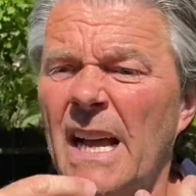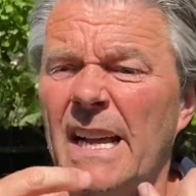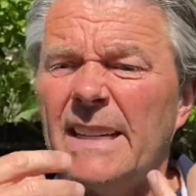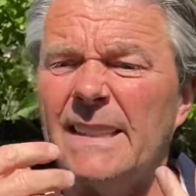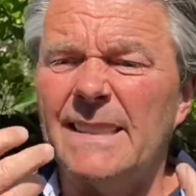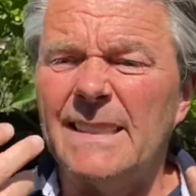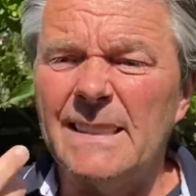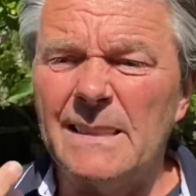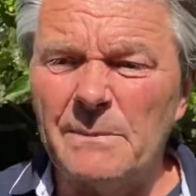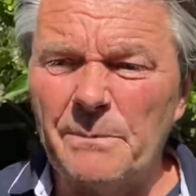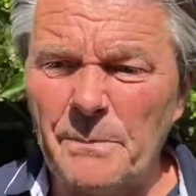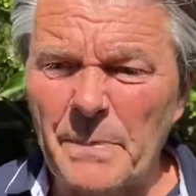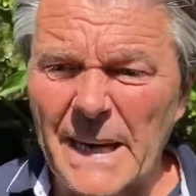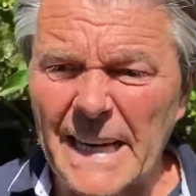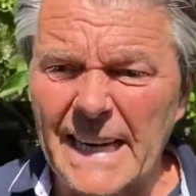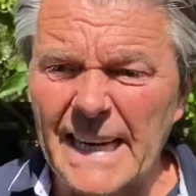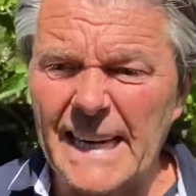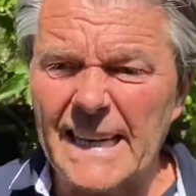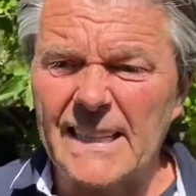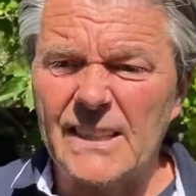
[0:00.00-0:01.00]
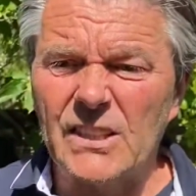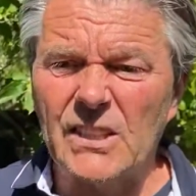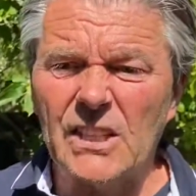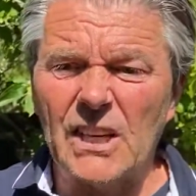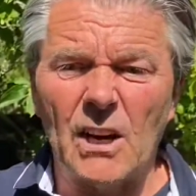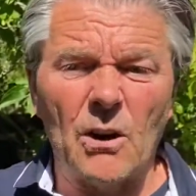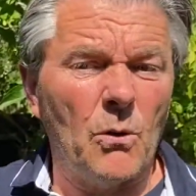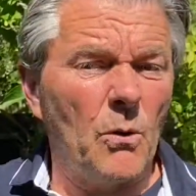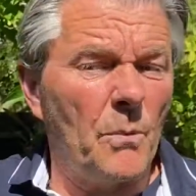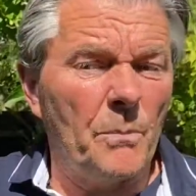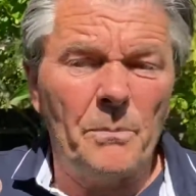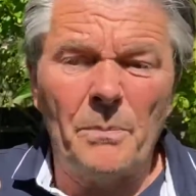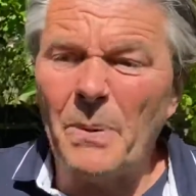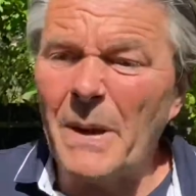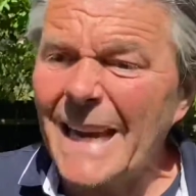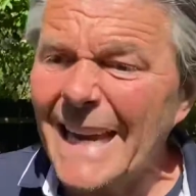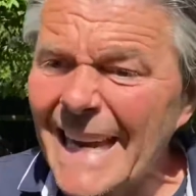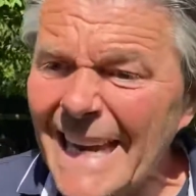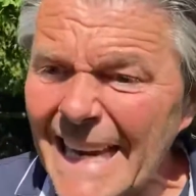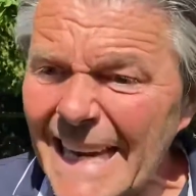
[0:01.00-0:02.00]
spinach or
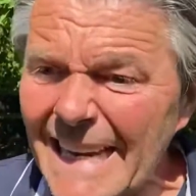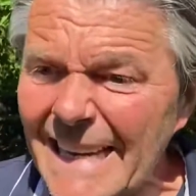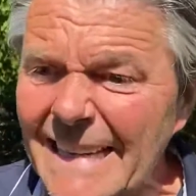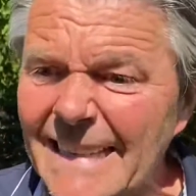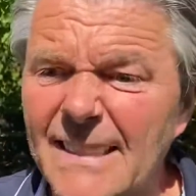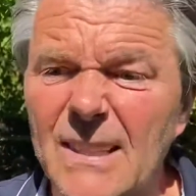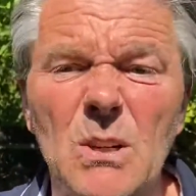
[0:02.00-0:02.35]
peas